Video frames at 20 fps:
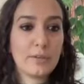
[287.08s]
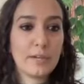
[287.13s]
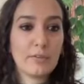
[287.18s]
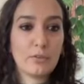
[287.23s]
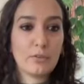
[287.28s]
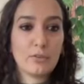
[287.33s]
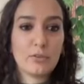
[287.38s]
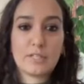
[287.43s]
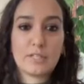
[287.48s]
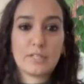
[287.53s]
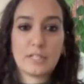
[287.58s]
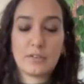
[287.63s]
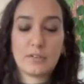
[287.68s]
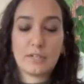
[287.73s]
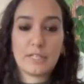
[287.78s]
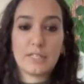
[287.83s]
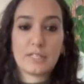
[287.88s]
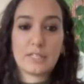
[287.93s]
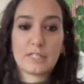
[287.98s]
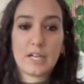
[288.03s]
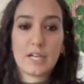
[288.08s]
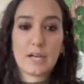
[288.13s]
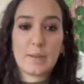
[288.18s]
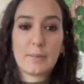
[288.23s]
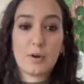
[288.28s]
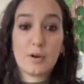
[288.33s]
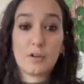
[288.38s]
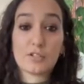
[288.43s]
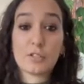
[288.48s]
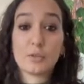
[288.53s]
Beirut series um,
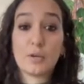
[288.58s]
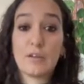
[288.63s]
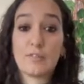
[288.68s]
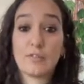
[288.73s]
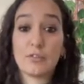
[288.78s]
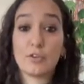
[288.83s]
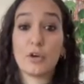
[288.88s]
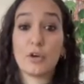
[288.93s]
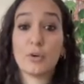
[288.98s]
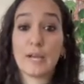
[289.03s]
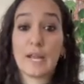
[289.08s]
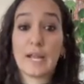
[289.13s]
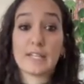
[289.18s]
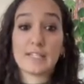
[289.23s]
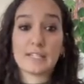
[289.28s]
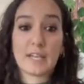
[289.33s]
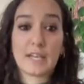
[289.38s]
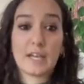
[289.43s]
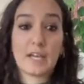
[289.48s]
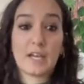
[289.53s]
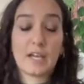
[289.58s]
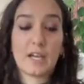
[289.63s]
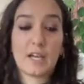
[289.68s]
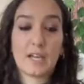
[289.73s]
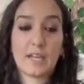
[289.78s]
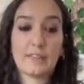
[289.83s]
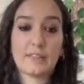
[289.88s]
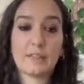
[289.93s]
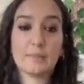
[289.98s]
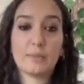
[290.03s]
also have their own essay uh,
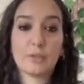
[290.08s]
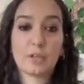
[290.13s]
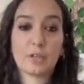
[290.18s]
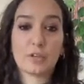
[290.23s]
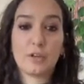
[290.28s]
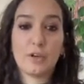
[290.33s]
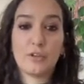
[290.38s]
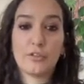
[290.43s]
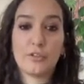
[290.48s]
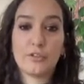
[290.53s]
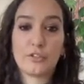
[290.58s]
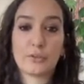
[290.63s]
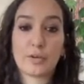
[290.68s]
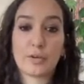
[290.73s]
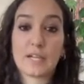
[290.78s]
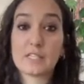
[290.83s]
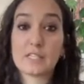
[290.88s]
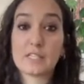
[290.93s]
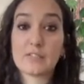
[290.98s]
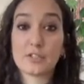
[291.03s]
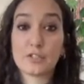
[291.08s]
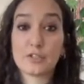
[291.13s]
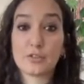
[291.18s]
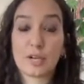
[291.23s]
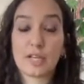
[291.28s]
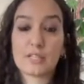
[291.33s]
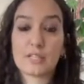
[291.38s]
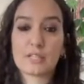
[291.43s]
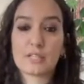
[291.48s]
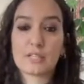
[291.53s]
in the book called The Trace of a
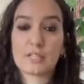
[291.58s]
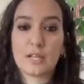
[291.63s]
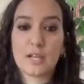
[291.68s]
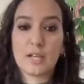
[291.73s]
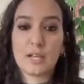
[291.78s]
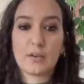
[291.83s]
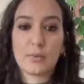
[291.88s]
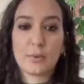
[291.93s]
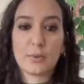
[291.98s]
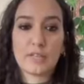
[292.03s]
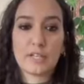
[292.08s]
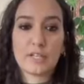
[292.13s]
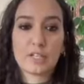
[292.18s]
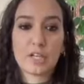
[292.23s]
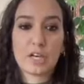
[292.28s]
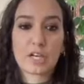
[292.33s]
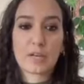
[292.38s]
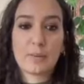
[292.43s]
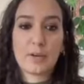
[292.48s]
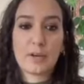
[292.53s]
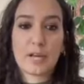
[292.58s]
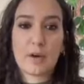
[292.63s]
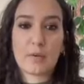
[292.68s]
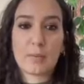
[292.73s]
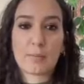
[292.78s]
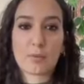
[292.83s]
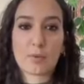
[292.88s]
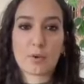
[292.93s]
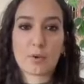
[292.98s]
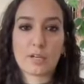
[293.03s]
Trace, uh, where they talk about how
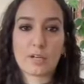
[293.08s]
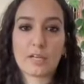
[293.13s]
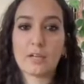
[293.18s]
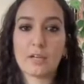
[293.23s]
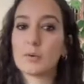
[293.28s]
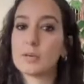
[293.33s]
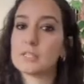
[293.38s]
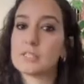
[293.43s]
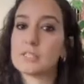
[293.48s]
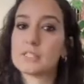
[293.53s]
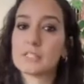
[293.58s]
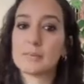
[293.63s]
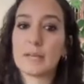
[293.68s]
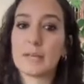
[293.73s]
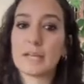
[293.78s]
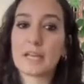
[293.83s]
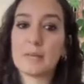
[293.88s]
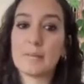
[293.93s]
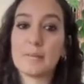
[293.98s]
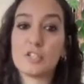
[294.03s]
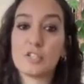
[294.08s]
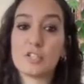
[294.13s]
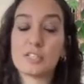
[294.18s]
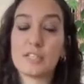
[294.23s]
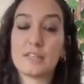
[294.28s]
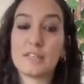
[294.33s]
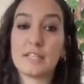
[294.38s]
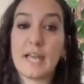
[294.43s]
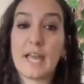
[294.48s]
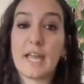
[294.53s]
important it was to make images
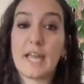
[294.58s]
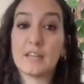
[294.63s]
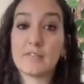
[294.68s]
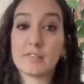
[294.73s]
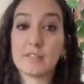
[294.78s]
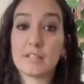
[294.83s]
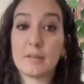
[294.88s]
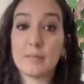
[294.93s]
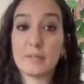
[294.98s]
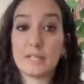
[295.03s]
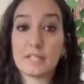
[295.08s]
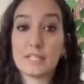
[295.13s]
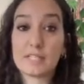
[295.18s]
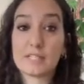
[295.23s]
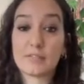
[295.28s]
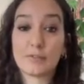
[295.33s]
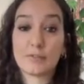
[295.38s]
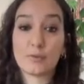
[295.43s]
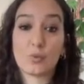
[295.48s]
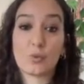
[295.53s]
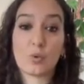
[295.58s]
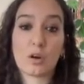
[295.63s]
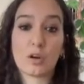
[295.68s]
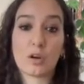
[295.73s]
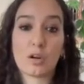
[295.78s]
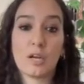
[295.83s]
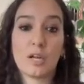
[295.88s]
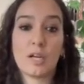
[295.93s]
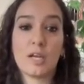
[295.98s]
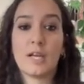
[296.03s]
at the end of the Lebanese Civil
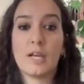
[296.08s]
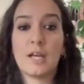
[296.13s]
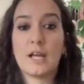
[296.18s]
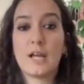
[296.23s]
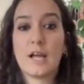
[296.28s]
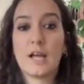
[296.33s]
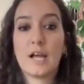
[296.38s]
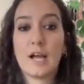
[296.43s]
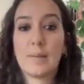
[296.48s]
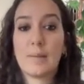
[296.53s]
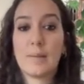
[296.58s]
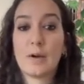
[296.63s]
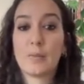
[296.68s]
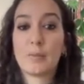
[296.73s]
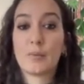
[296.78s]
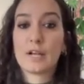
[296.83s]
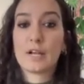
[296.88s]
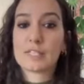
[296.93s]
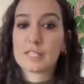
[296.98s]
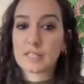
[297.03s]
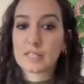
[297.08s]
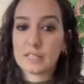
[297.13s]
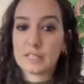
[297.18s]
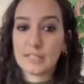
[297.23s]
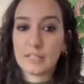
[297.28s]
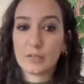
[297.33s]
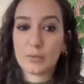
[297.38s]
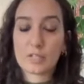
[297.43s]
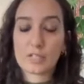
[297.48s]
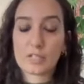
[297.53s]
War, um, how pressing the
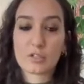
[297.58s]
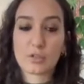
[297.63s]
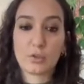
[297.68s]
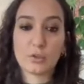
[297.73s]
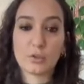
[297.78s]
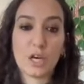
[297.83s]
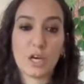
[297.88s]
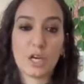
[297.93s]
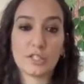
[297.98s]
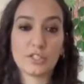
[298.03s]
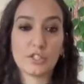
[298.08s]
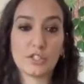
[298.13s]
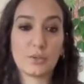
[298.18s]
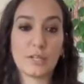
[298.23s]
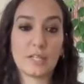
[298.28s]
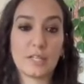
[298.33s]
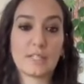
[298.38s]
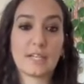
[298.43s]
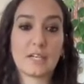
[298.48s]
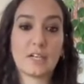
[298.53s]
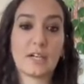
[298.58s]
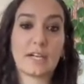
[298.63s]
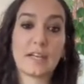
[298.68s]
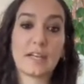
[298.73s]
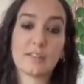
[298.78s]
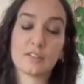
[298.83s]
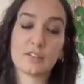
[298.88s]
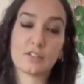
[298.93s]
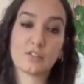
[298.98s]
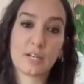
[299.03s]
need was to hold on to and
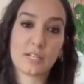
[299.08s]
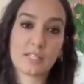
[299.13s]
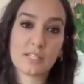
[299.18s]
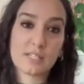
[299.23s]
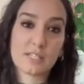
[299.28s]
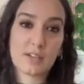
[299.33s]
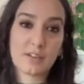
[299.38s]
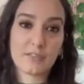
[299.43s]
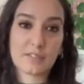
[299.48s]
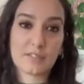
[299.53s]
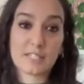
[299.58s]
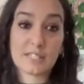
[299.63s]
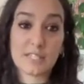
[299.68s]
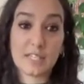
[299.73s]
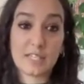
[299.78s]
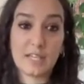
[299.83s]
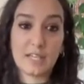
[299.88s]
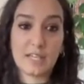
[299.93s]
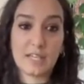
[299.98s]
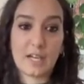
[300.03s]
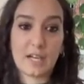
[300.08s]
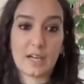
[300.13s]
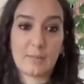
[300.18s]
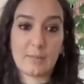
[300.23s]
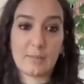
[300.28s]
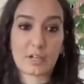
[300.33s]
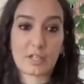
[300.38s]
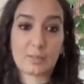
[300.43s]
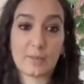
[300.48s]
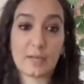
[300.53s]
interrogate the traces of a city uh,
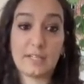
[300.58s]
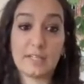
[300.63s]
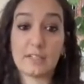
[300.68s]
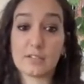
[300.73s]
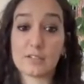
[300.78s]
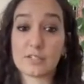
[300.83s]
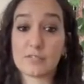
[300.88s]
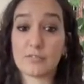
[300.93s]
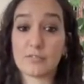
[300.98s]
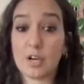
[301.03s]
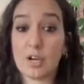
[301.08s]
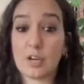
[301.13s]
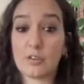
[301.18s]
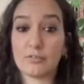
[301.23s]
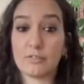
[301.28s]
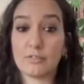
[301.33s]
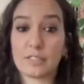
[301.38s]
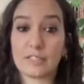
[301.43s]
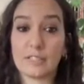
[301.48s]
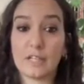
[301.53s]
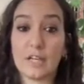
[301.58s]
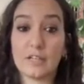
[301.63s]
marked by years of conflict and